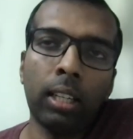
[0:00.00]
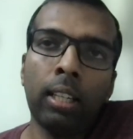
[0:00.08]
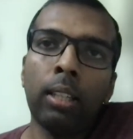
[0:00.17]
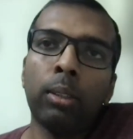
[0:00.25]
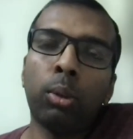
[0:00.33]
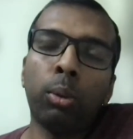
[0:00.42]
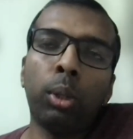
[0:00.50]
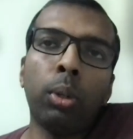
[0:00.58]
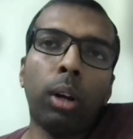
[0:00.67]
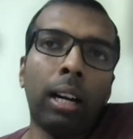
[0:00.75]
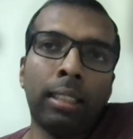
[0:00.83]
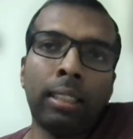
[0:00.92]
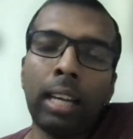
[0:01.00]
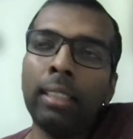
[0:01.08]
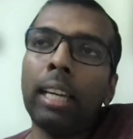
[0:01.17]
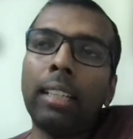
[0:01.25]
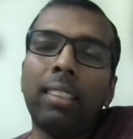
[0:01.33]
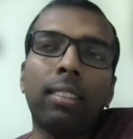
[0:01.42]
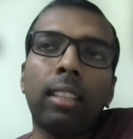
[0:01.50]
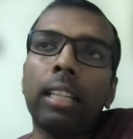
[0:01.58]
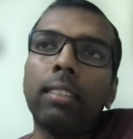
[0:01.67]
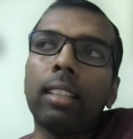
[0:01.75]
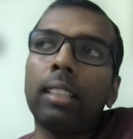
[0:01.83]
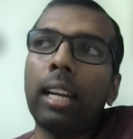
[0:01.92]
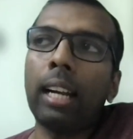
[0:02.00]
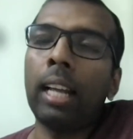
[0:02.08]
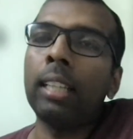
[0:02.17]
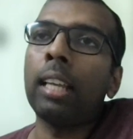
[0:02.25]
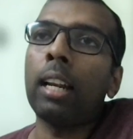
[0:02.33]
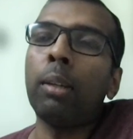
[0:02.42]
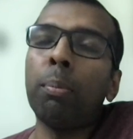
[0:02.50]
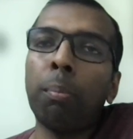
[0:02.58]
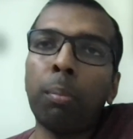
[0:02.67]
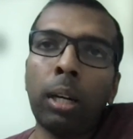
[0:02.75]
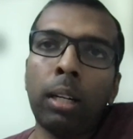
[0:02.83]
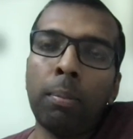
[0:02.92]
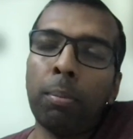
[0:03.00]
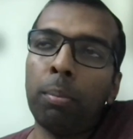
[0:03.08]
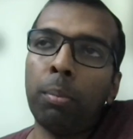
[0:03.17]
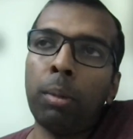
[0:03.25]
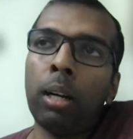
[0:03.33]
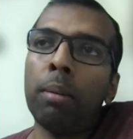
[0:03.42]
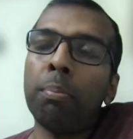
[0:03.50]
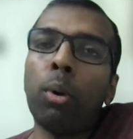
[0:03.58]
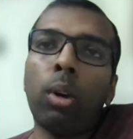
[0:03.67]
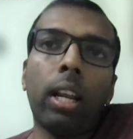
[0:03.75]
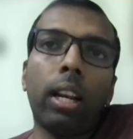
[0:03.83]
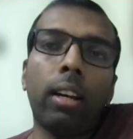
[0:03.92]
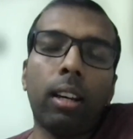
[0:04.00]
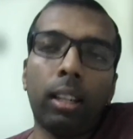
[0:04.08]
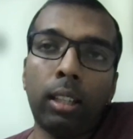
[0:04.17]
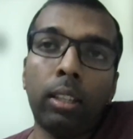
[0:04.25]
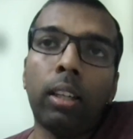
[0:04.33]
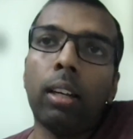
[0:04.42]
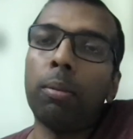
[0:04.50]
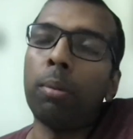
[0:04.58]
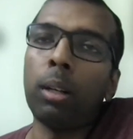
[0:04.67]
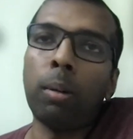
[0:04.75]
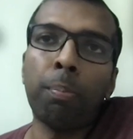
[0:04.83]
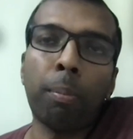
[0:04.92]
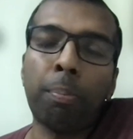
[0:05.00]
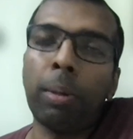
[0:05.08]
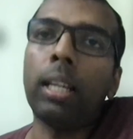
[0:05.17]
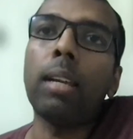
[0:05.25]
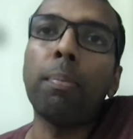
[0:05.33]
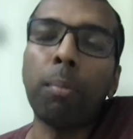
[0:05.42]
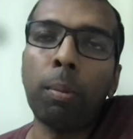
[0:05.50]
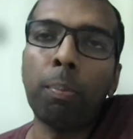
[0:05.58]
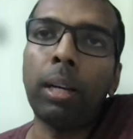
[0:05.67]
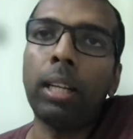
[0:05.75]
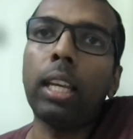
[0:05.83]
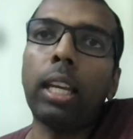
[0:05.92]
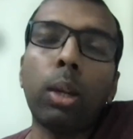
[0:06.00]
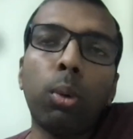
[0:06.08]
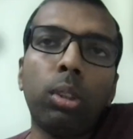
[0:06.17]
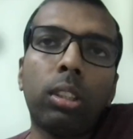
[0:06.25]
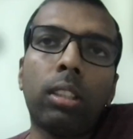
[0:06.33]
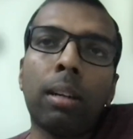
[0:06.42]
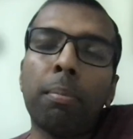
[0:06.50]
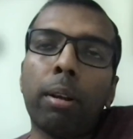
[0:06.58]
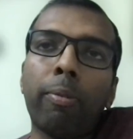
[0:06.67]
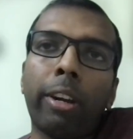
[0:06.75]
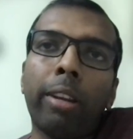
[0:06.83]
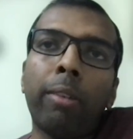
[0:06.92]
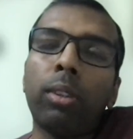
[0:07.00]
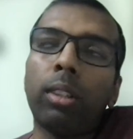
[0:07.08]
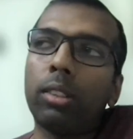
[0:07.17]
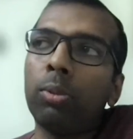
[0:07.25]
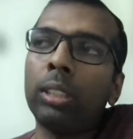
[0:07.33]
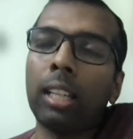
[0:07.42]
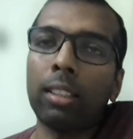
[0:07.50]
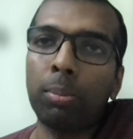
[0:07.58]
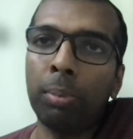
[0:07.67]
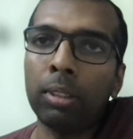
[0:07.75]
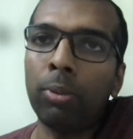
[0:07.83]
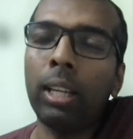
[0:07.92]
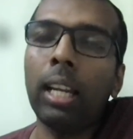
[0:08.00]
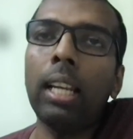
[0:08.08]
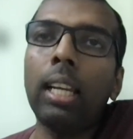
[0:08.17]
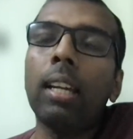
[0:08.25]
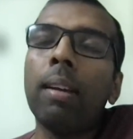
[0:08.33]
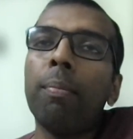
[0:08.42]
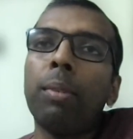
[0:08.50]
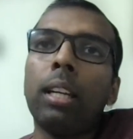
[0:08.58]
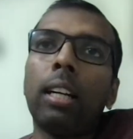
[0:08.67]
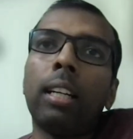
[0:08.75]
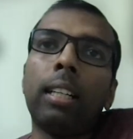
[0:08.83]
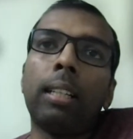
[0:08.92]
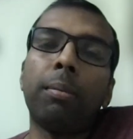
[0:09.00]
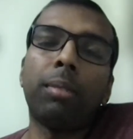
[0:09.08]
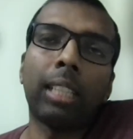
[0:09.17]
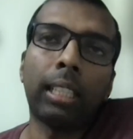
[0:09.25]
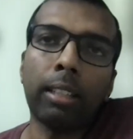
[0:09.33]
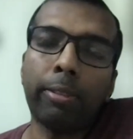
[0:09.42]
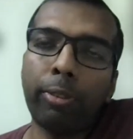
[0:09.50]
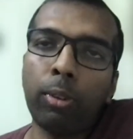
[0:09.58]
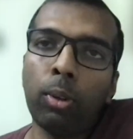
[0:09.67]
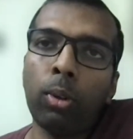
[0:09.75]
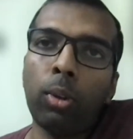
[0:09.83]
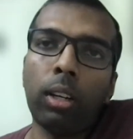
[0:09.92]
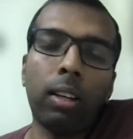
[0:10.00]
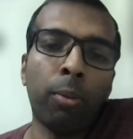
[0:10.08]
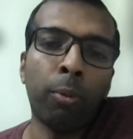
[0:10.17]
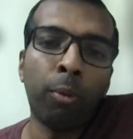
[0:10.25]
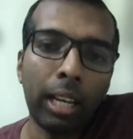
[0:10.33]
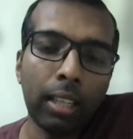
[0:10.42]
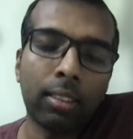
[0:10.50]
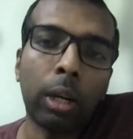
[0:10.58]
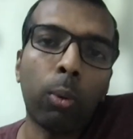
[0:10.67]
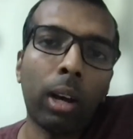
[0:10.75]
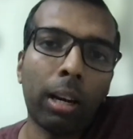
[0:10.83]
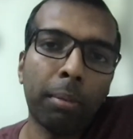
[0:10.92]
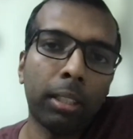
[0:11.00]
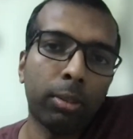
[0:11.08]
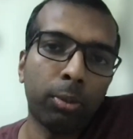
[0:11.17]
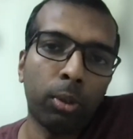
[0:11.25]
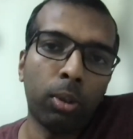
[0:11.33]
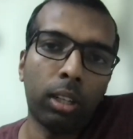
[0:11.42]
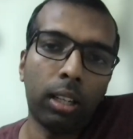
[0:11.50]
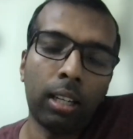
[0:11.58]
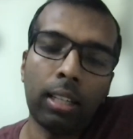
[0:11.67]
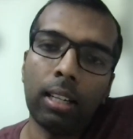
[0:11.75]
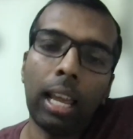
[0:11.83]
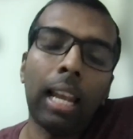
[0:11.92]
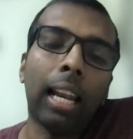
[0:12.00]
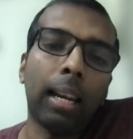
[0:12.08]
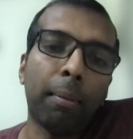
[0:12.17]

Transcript: So and that is the reason that like there are more and pretty huge number of frameworks which are specifically set up for various requirements for LLM.